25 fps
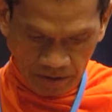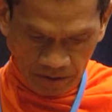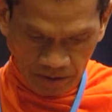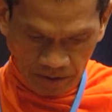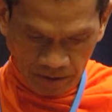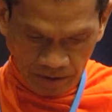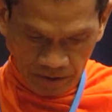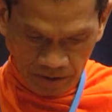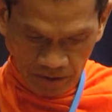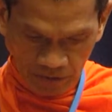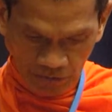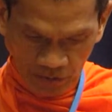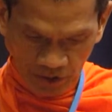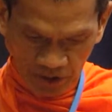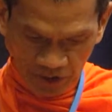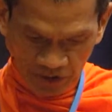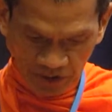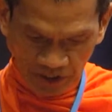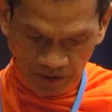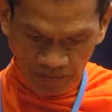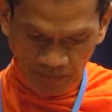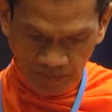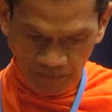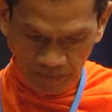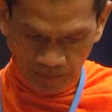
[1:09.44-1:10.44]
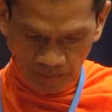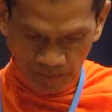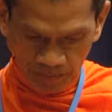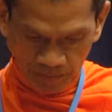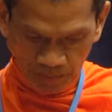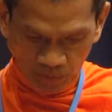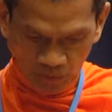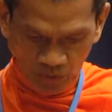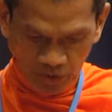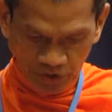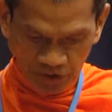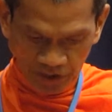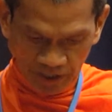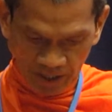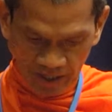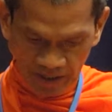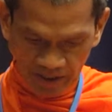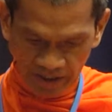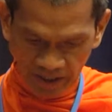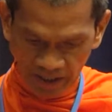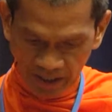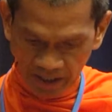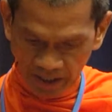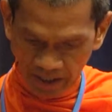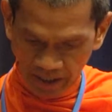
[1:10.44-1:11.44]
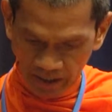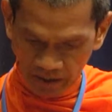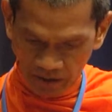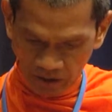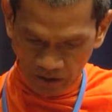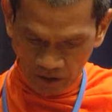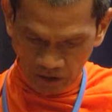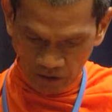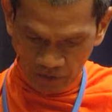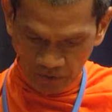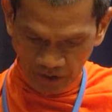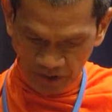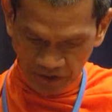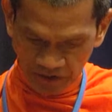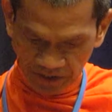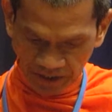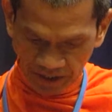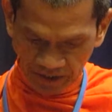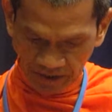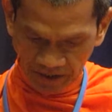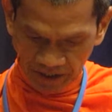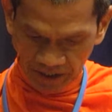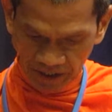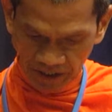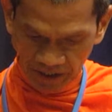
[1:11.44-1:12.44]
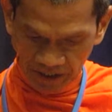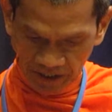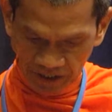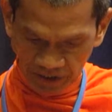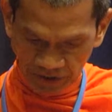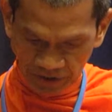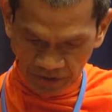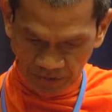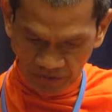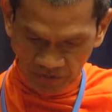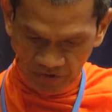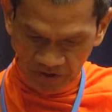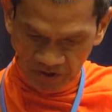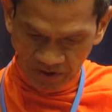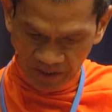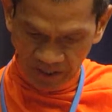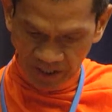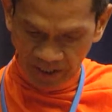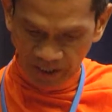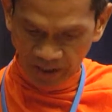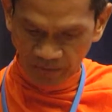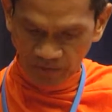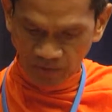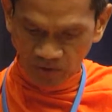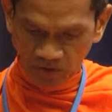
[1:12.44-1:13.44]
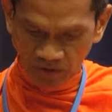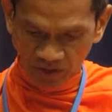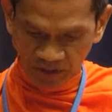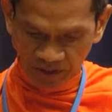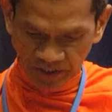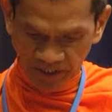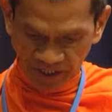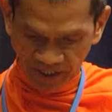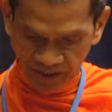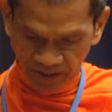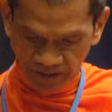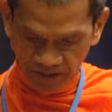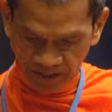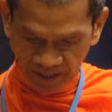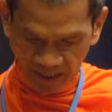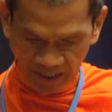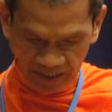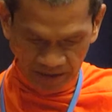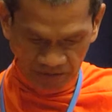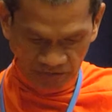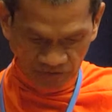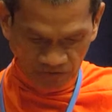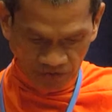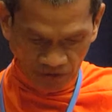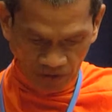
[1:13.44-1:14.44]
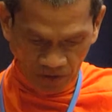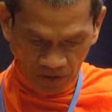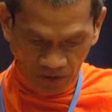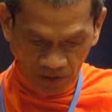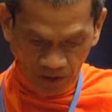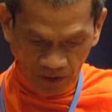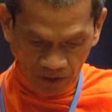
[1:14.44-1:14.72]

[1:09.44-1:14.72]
The Vesak Puja Day or Vesak Day is a very important time for